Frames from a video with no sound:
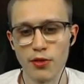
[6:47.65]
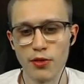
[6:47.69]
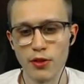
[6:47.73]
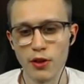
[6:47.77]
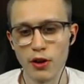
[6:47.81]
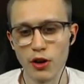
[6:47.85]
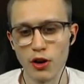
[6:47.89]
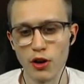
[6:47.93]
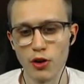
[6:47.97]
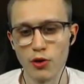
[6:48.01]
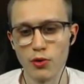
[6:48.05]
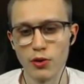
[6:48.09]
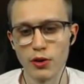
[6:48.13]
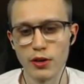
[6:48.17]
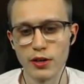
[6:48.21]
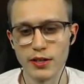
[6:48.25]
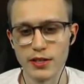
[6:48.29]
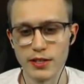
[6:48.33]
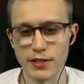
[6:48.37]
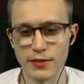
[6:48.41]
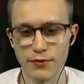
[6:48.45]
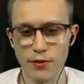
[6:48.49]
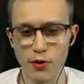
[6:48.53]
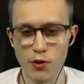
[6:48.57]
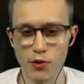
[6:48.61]
the lower
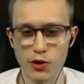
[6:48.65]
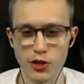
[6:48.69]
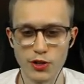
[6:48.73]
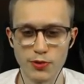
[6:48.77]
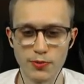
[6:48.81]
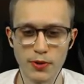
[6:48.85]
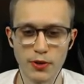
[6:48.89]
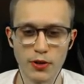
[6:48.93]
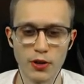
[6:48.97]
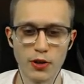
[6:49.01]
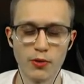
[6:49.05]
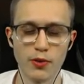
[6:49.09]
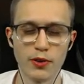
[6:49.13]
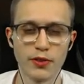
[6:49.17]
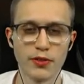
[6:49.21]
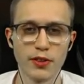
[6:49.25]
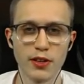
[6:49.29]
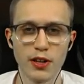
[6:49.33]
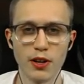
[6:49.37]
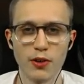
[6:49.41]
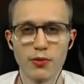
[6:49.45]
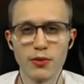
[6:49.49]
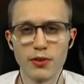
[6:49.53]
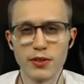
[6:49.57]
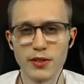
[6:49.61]
his focus will go, and
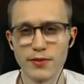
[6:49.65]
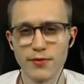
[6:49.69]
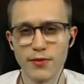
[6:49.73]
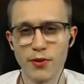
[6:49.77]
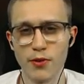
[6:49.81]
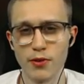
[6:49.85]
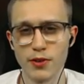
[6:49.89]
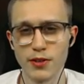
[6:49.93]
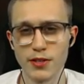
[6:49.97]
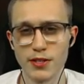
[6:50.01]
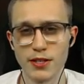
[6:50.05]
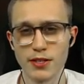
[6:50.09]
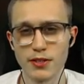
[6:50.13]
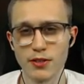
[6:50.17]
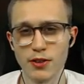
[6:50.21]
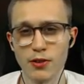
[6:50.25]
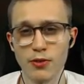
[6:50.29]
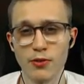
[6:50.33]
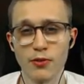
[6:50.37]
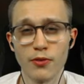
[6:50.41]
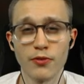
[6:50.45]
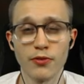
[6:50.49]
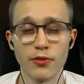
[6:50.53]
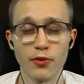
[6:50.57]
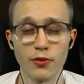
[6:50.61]
the lower his focuses
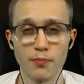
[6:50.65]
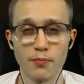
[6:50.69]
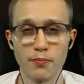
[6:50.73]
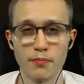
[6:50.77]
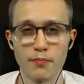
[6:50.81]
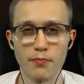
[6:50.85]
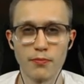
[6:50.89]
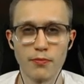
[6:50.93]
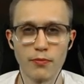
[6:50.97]
go, the